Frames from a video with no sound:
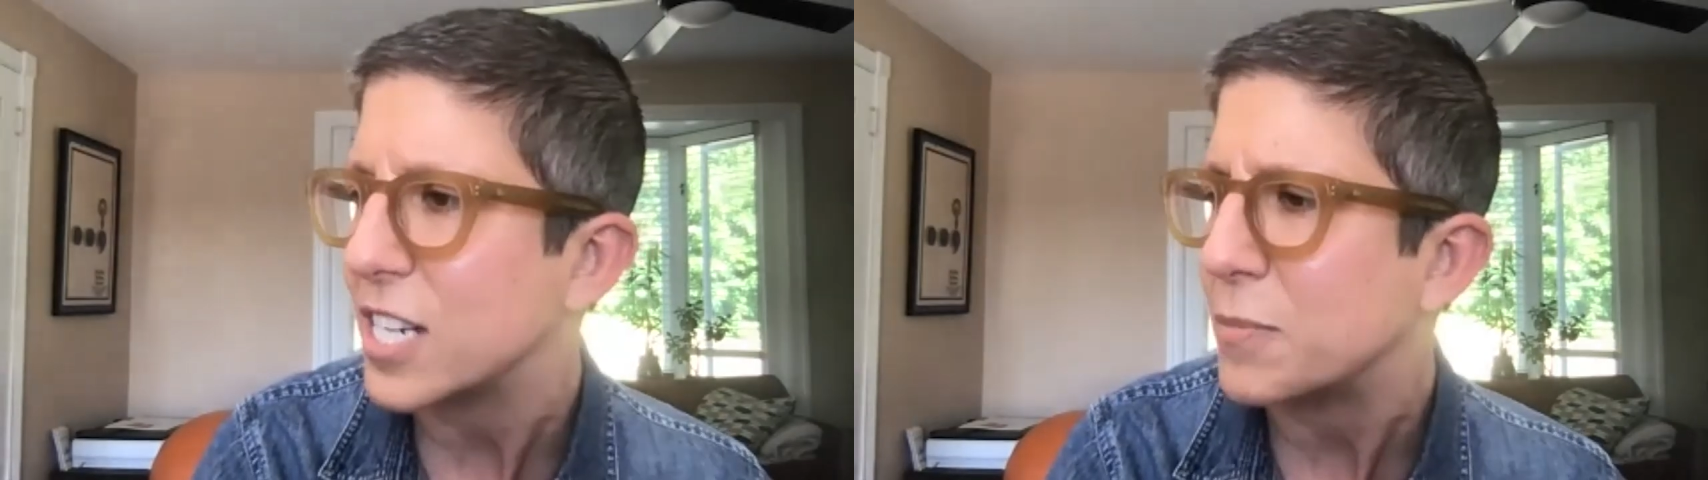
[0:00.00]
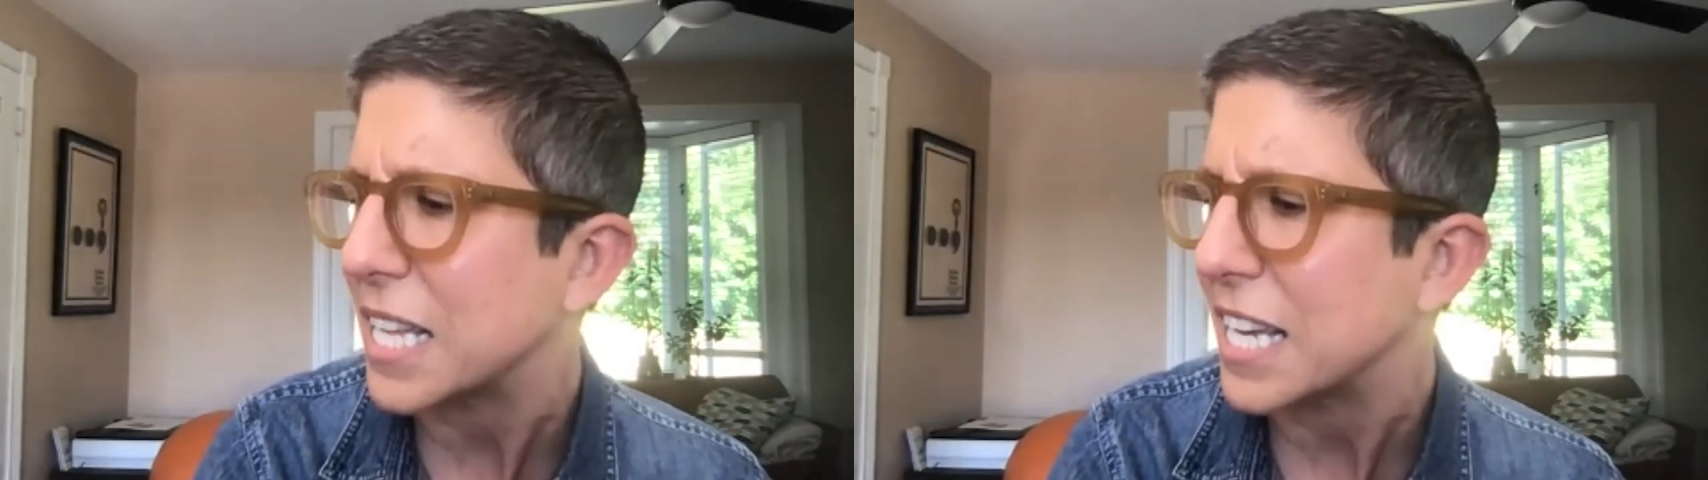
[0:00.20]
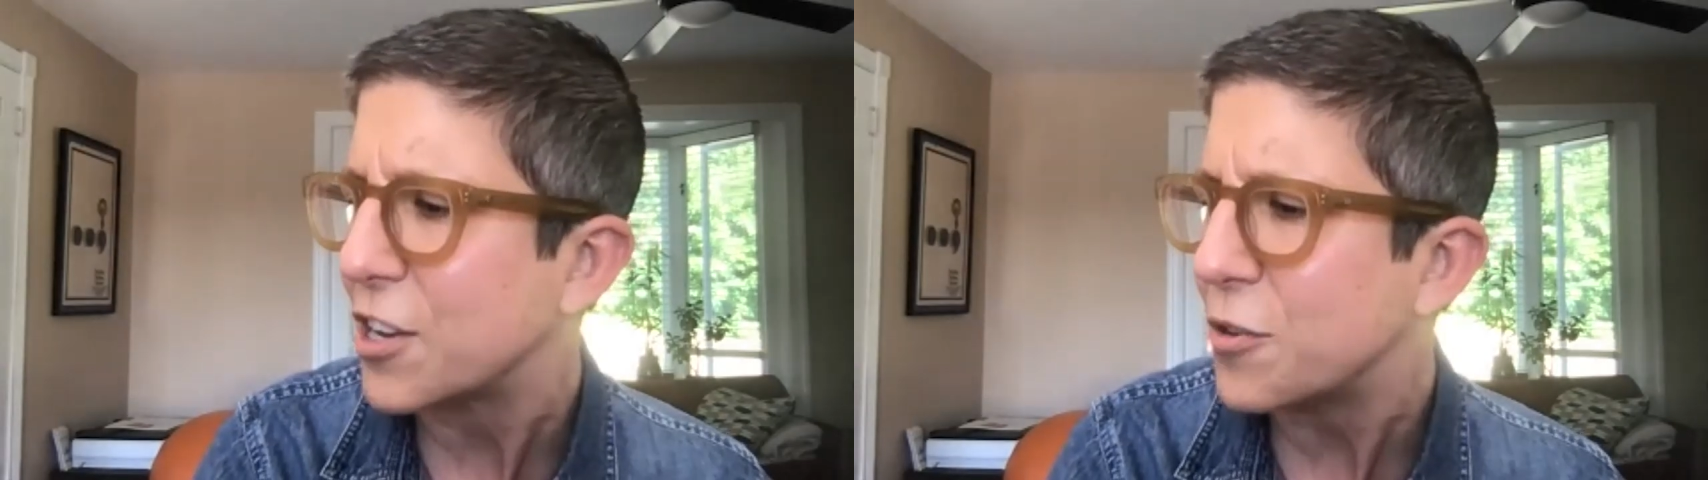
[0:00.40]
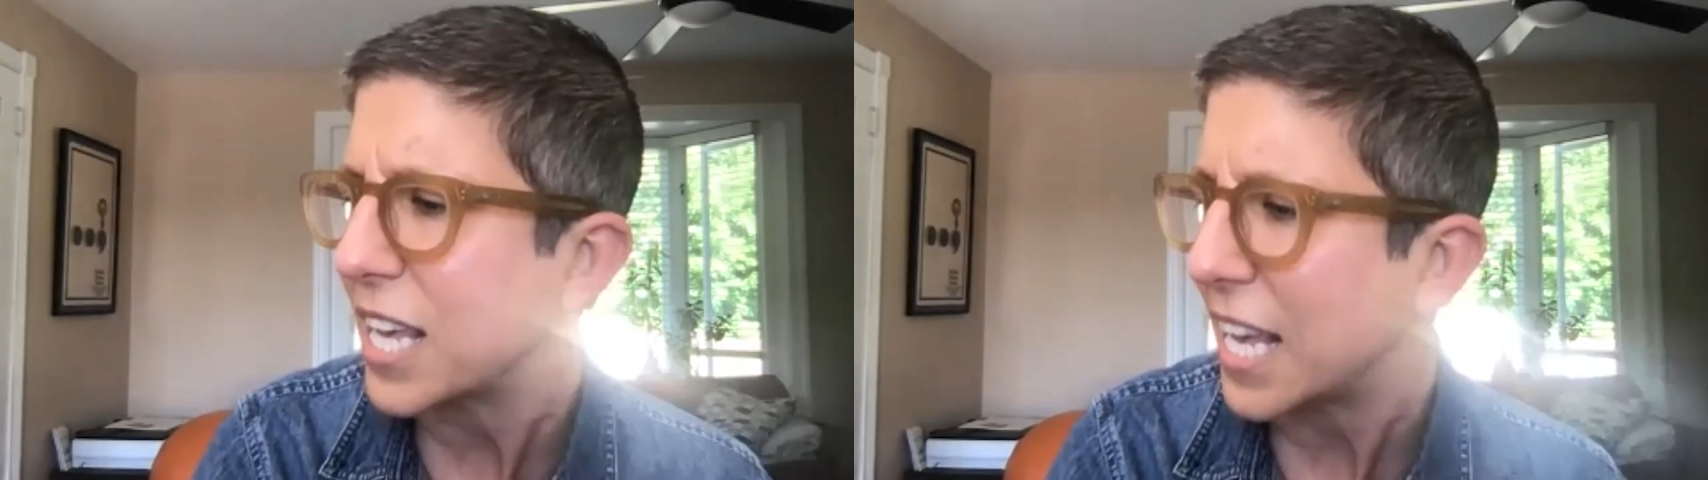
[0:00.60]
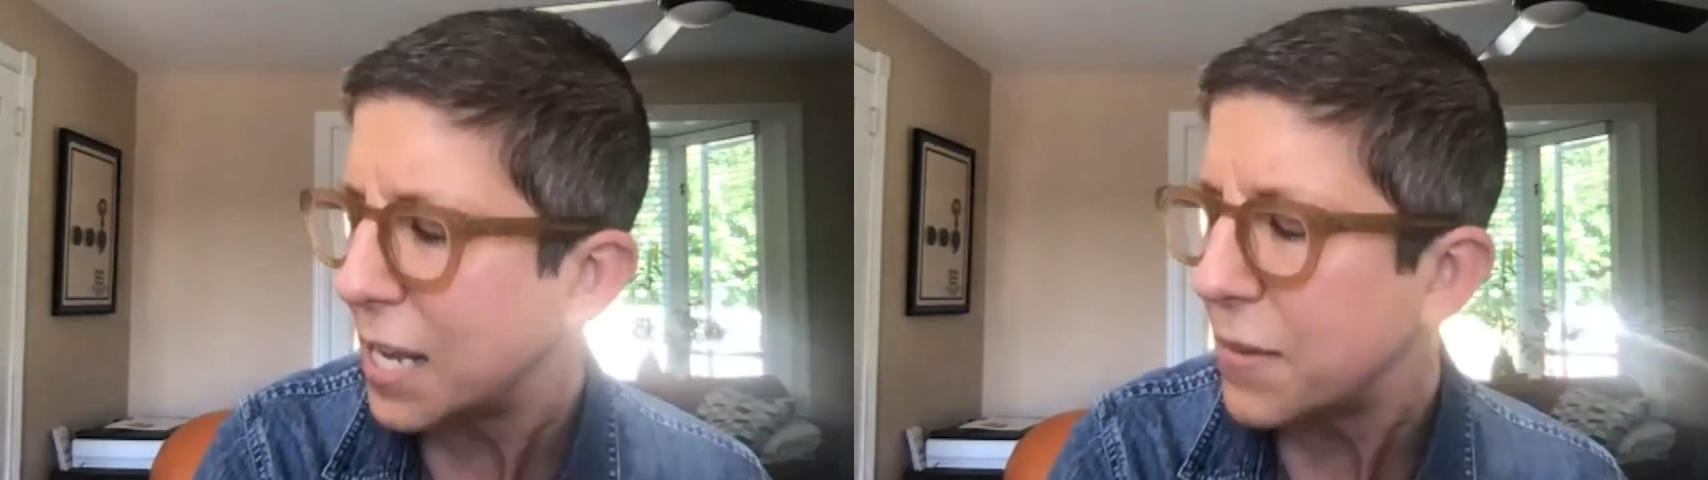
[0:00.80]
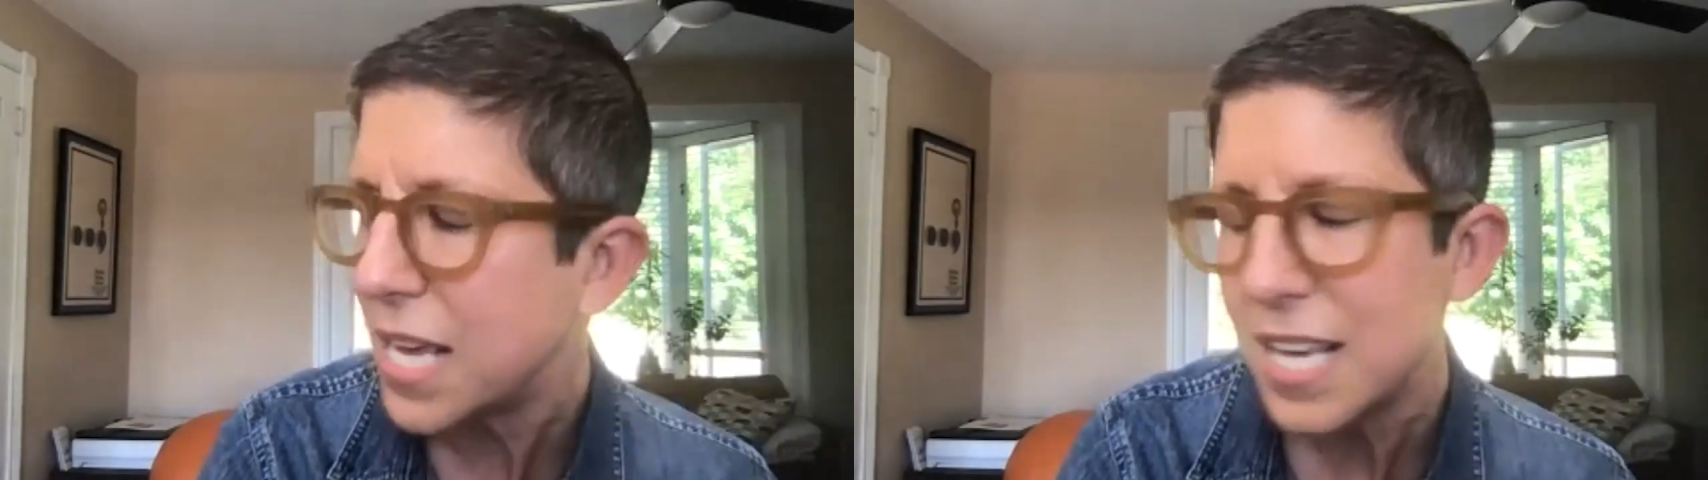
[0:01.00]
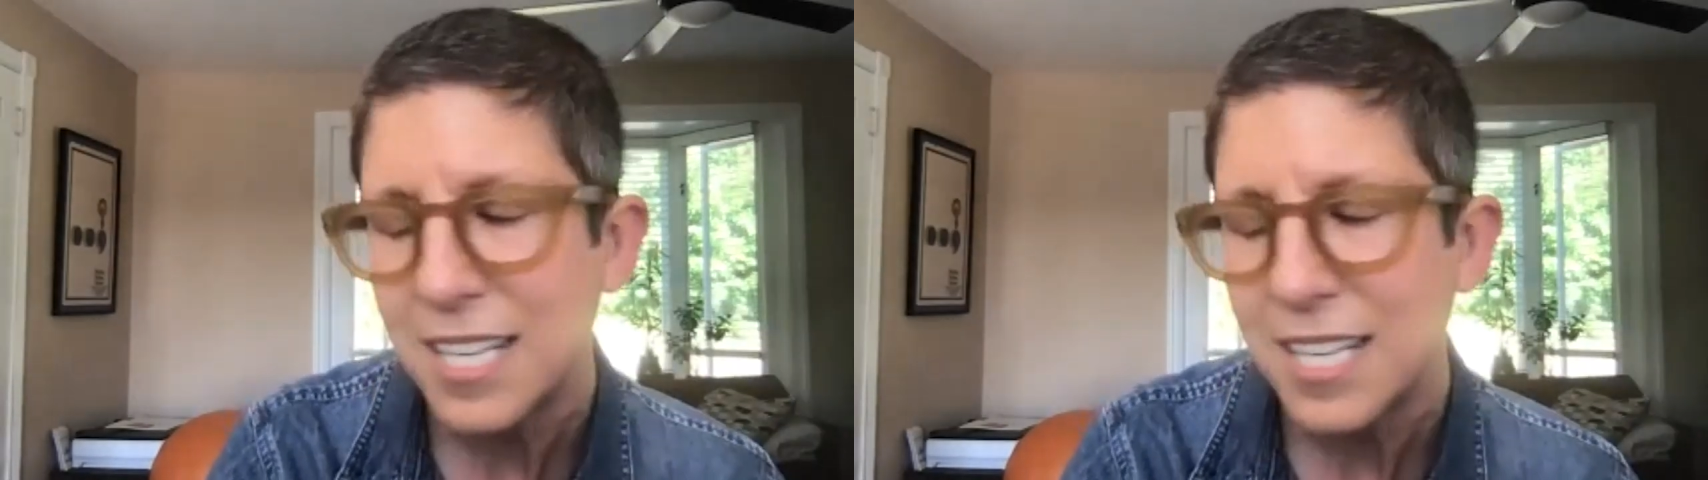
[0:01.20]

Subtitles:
And I'll be like, are you kidding me?